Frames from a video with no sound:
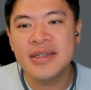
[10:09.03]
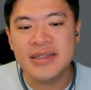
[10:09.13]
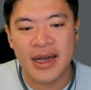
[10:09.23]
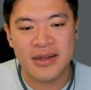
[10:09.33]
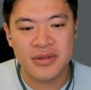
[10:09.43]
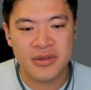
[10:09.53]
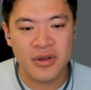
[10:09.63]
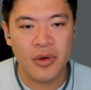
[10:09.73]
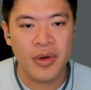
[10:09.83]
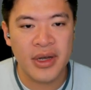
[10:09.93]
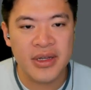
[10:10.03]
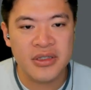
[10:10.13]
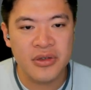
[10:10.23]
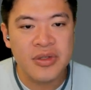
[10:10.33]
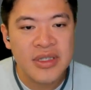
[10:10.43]
is that? So it
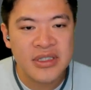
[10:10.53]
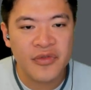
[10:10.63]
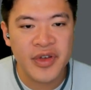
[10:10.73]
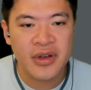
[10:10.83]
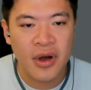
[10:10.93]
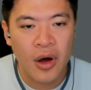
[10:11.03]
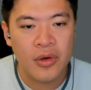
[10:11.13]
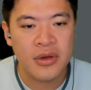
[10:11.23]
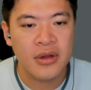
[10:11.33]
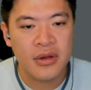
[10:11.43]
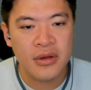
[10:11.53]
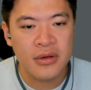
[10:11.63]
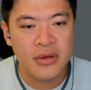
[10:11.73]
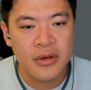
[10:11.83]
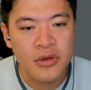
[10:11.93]
is using something called
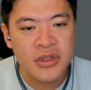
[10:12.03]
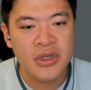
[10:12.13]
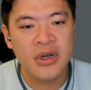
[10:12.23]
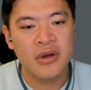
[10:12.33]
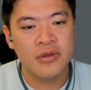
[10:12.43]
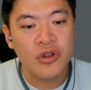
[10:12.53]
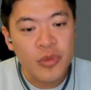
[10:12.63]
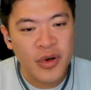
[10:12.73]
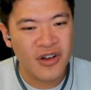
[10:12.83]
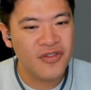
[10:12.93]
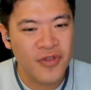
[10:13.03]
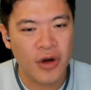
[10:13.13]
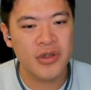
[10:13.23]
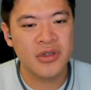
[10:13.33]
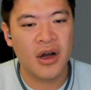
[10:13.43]
loop
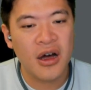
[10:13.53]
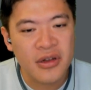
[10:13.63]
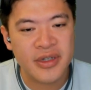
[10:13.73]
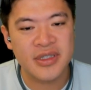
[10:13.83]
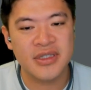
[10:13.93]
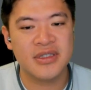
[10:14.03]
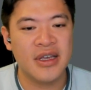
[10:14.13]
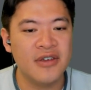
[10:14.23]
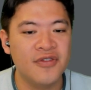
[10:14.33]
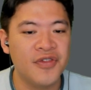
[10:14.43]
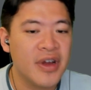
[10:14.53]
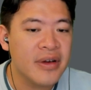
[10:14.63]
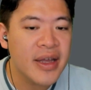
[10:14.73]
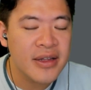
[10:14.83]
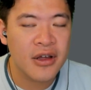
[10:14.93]
fault tolerance. It's a
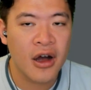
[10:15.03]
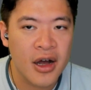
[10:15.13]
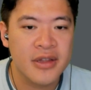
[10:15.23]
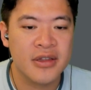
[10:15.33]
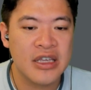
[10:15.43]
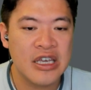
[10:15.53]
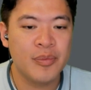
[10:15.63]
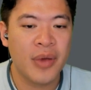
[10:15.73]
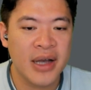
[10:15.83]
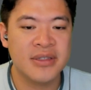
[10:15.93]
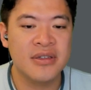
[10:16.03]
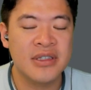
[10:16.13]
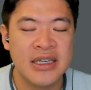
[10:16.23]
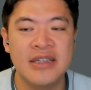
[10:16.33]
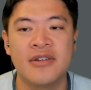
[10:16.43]
variant on the
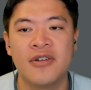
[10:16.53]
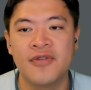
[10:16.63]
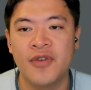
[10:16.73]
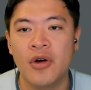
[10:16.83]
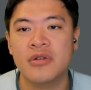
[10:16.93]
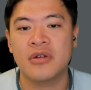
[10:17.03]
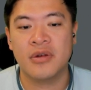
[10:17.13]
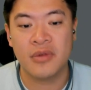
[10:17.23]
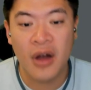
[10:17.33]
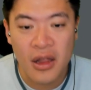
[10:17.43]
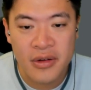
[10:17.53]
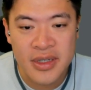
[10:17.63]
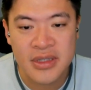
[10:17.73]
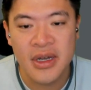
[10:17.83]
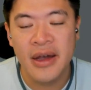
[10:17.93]
Byzantine fault
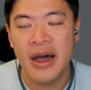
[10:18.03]
tolerance